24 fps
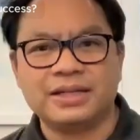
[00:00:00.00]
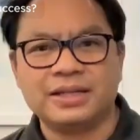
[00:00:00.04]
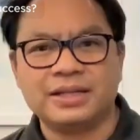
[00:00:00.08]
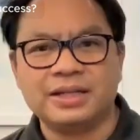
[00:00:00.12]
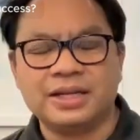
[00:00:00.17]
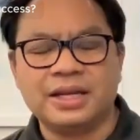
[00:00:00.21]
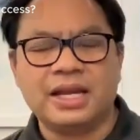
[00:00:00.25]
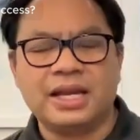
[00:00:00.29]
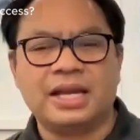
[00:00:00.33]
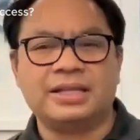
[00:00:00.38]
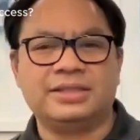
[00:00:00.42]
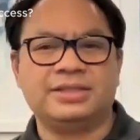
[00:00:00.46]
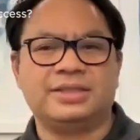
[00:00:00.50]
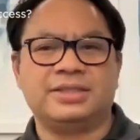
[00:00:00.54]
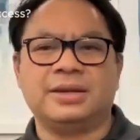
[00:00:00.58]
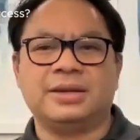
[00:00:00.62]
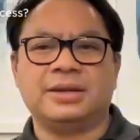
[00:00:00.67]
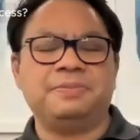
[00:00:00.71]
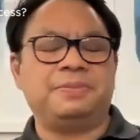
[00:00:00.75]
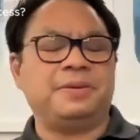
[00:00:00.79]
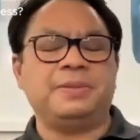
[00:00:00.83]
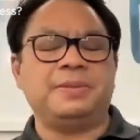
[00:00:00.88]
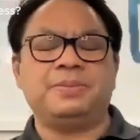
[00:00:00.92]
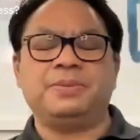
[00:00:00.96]
And some
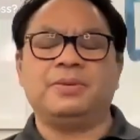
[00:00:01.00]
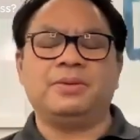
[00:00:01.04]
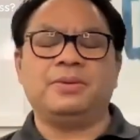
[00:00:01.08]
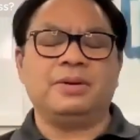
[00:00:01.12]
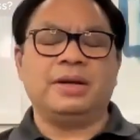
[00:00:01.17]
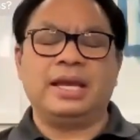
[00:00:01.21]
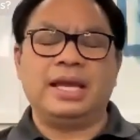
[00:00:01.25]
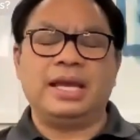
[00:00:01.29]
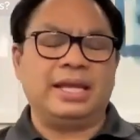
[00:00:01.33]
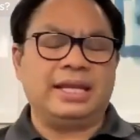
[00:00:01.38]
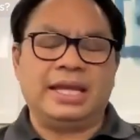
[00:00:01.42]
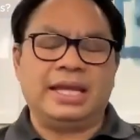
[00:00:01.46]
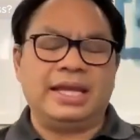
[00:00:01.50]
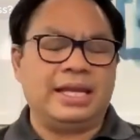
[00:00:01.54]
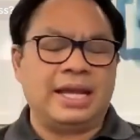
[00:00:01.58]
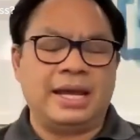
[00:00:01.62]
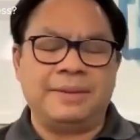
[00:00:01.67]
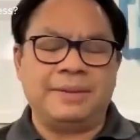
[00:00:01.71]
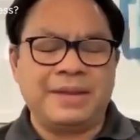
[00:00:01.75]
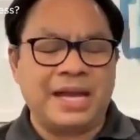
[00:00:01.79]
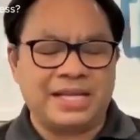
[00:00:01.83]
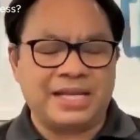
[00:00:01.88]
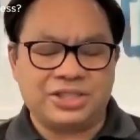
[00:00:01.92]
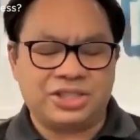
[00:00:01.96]
people, and I'm
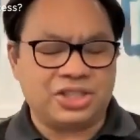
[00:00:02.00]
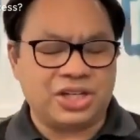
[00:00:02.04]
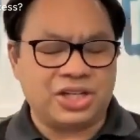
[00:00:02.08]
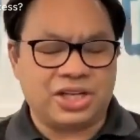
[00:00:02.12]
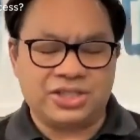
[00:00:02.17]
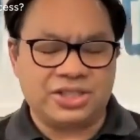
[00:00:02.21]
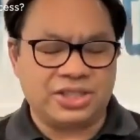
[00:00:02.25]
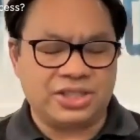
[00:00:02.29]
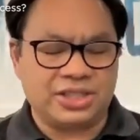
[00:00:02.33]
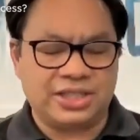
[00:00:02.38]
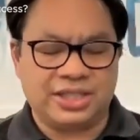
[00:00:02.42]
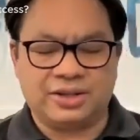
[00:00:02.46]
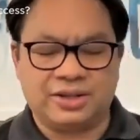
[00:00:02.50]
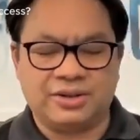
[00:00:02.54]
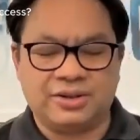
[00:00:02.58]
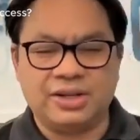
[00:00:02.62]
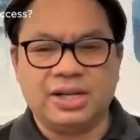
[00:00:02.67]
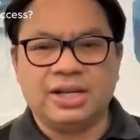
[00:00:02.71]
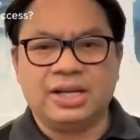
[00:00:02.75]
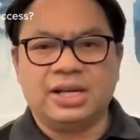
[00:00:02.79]
not judging here,